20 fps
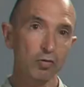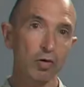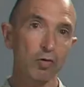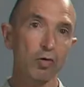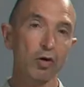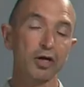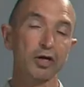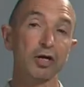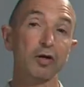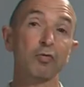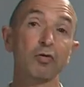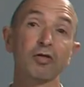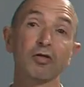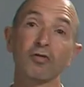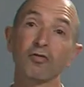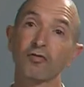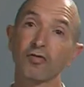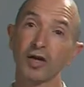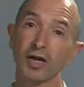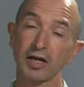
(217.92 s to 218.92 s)
we're working
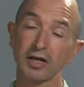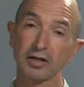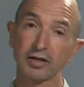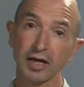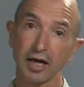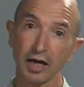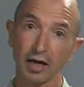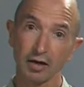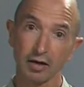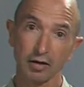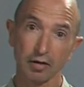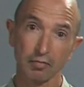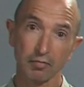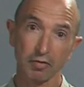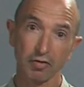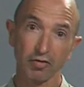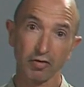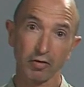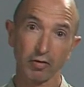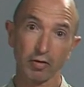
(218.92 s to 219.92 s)
with fairly delicate
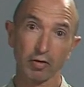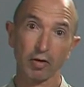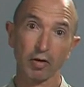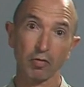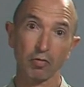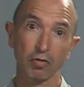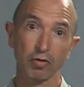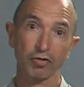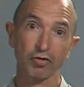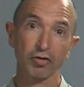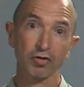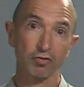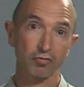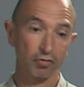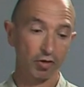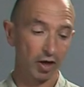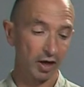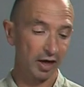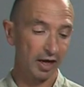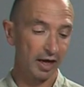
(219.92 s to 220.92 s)
material that once it's
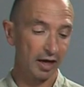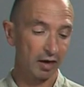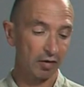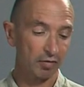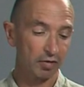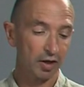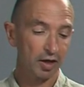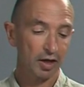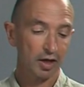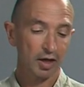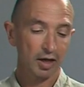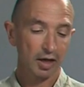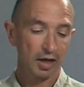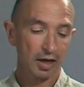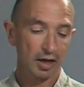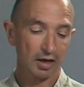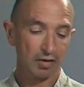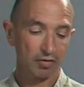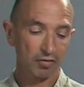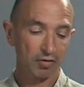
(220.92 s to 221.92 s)
dried out
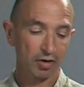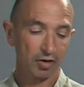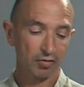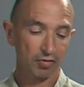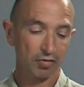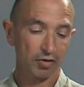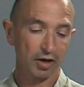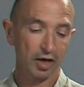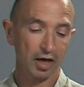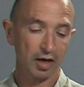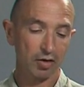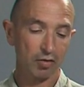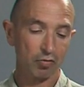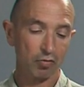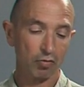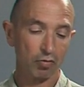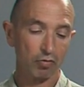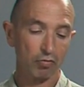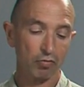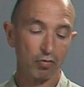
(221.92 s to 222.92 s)
and it starts to get
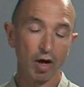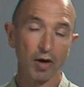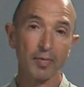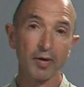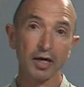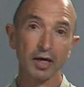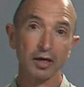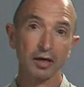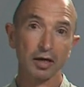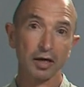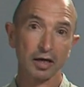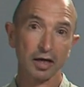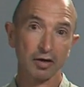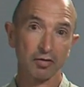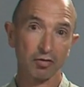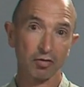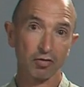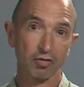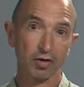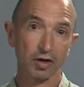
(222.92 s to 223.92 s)
rubbing
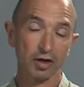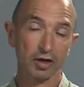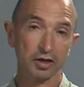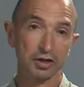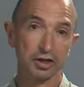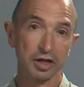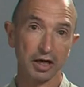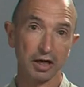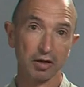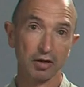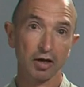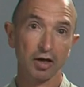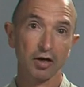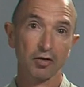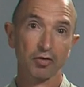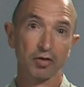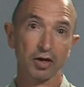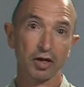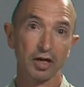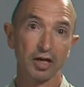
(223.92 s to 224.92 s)
against the silica gel,
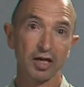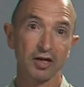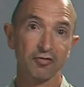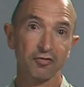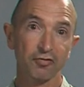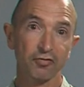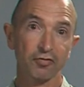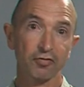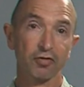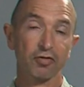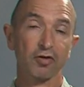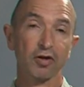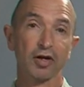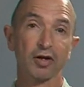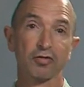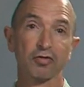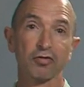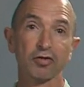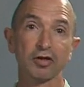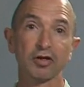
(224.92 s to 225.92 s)
the leaf
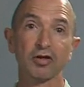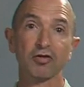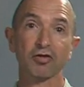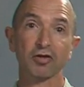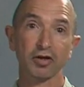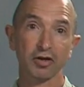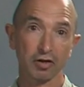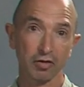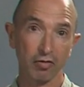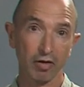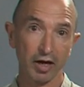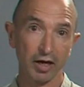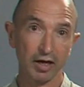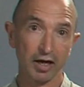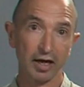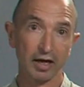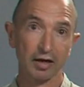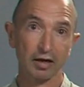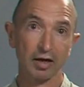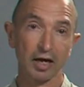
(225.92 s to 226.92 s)
starts to disintegrate,
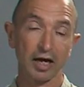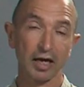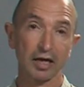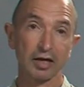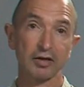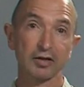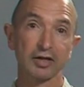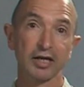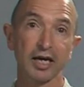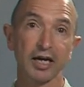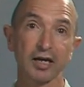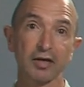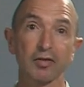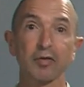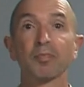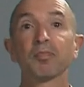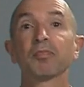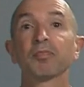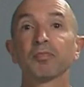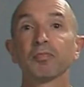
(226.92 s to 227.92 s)
and getting
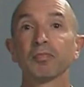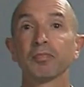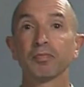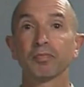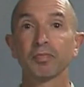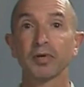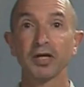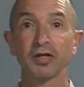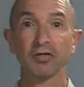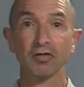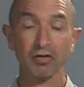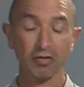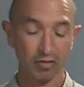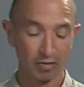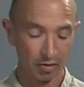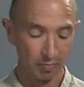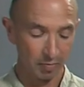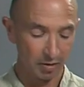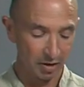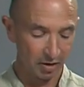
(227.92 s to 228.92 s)
the pieces
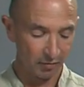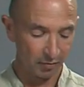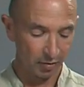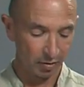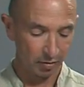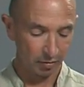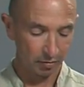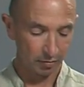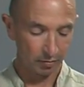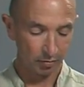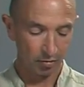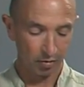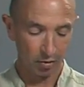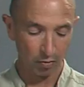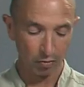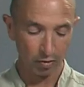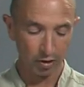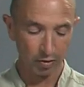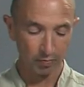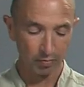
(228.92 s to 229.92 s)
can be difficult. So
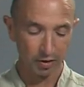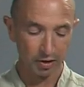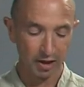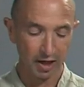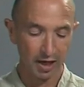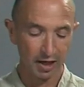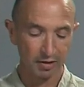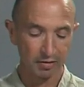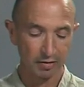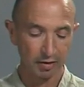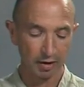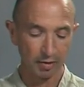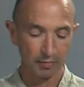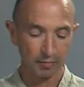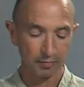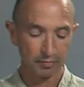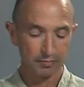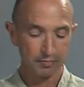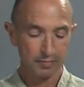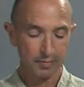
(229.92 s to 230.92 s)
we can protect them